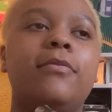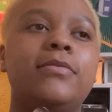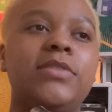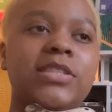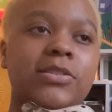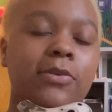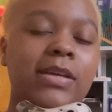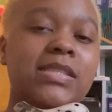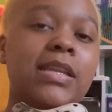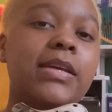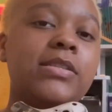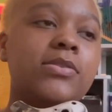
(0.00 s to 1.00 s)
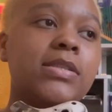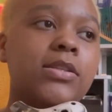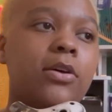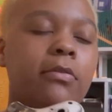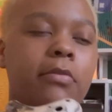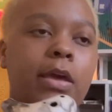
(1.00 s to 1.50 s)
just listening to a
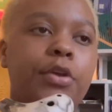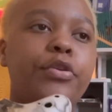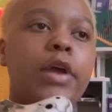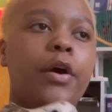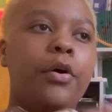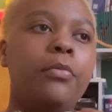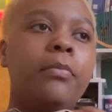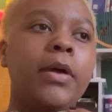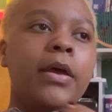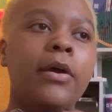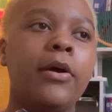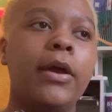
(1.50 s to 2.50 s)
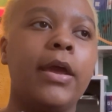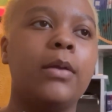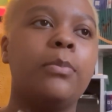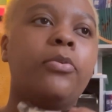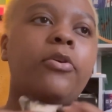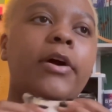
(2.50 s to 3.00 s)
song that you know
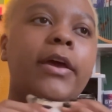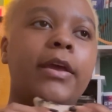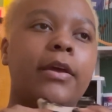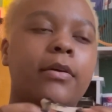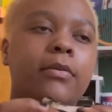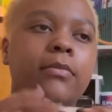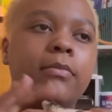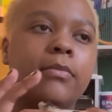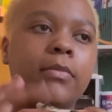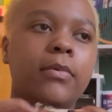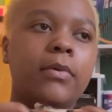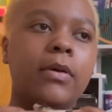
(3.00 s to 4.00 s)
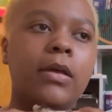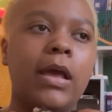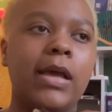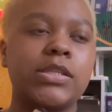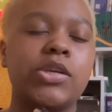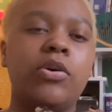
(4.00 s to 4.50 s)
and playing
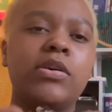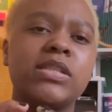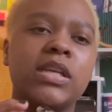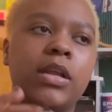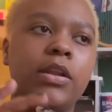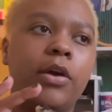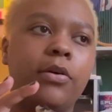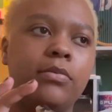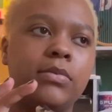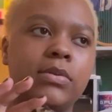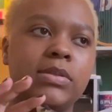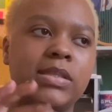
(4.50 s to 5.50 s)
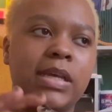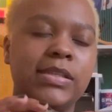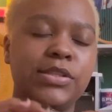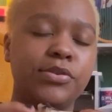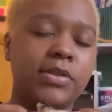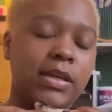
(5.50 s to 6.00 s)
as close to the notes as
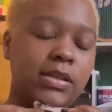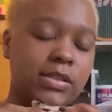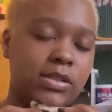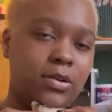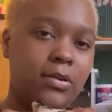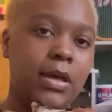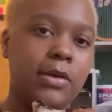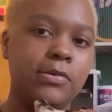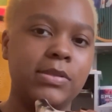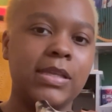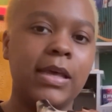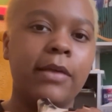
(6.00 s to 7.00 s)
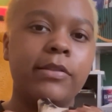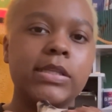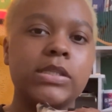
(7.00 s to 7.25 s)
you think the song goes. This